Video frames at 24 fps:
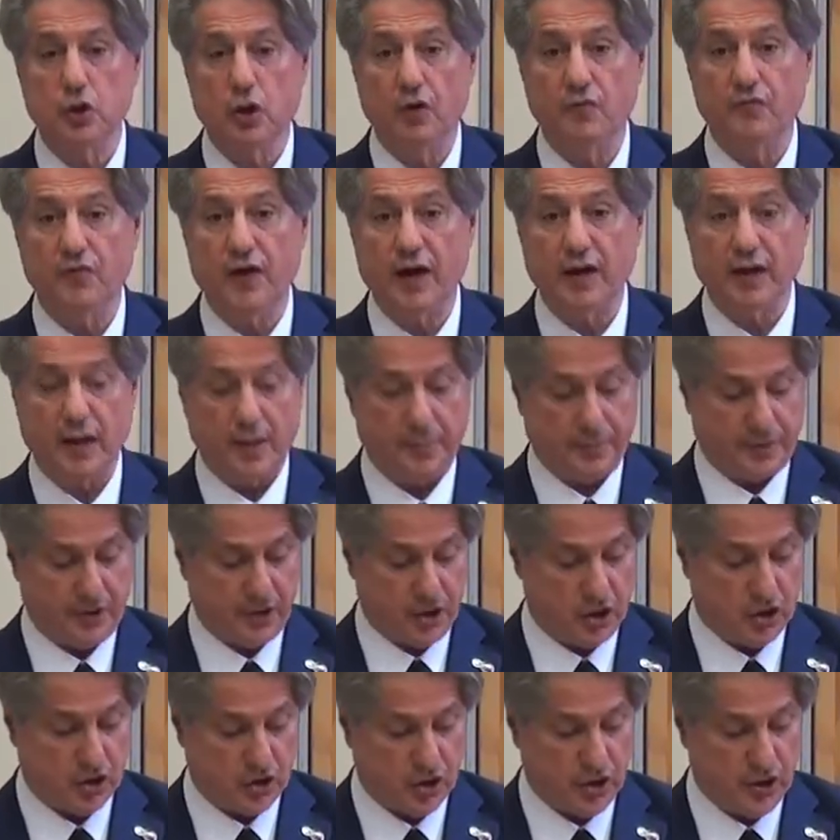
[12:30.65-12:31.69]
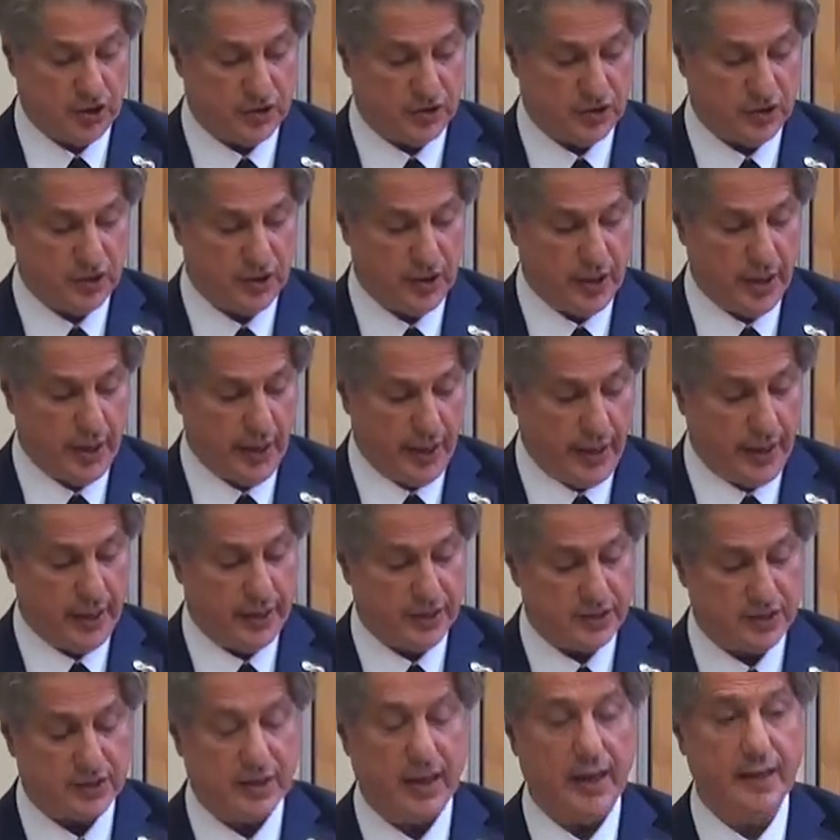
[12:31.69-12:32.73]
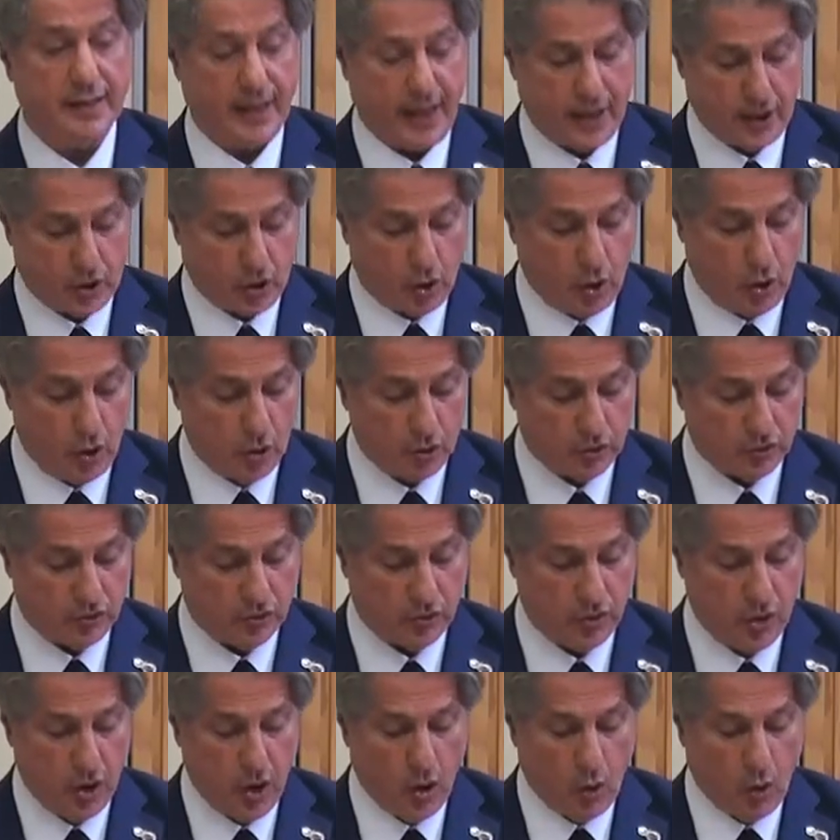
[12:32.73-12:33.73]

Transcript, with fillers: of Arab Christians is, and I quote,